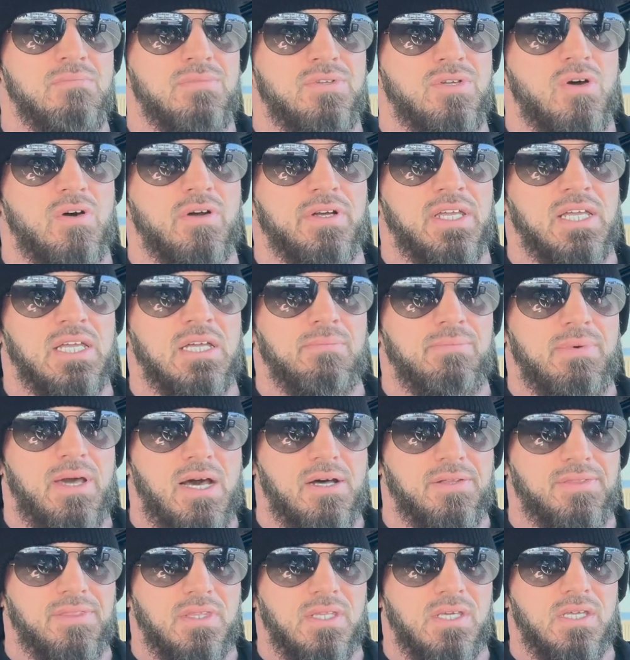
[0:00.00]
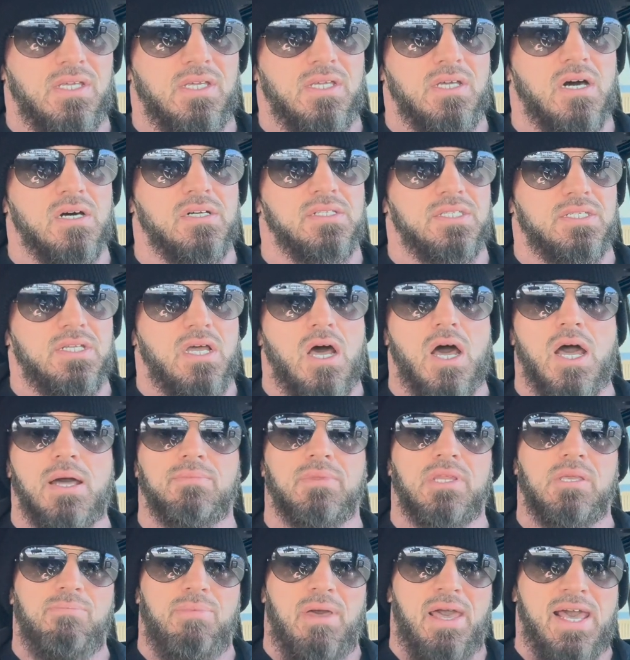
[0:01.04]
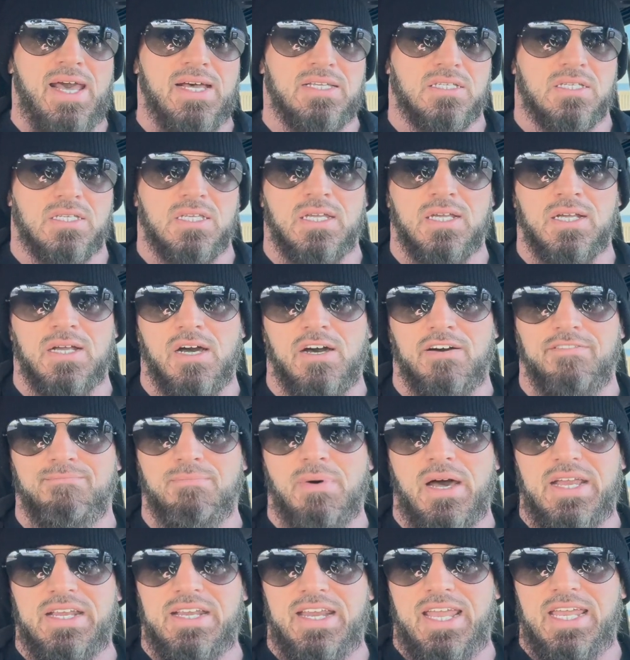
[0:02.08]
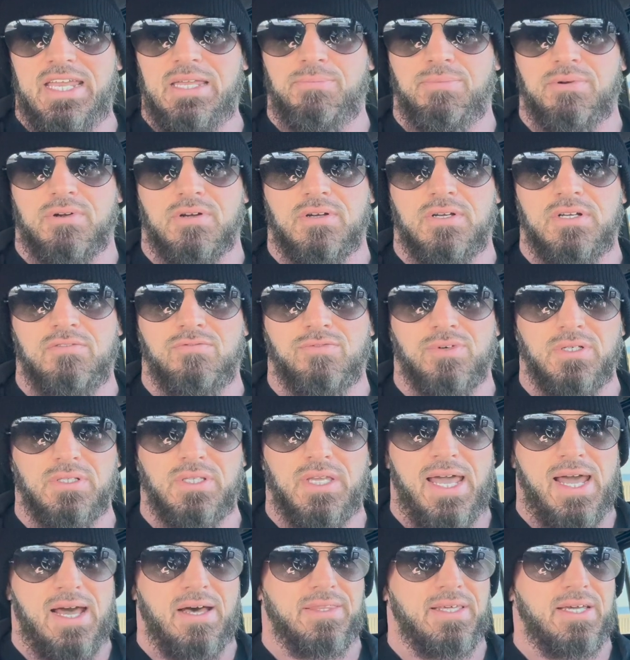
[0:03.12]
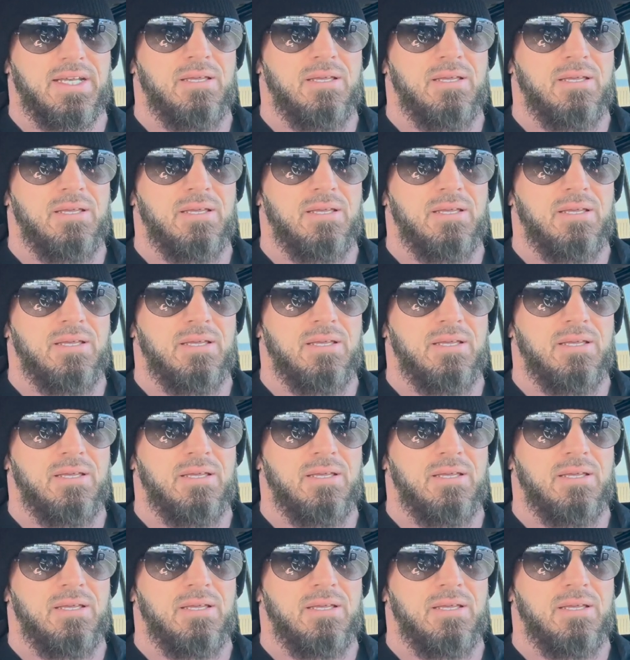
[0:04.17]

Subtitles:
talking about the untimely passing of my neighbor and really how that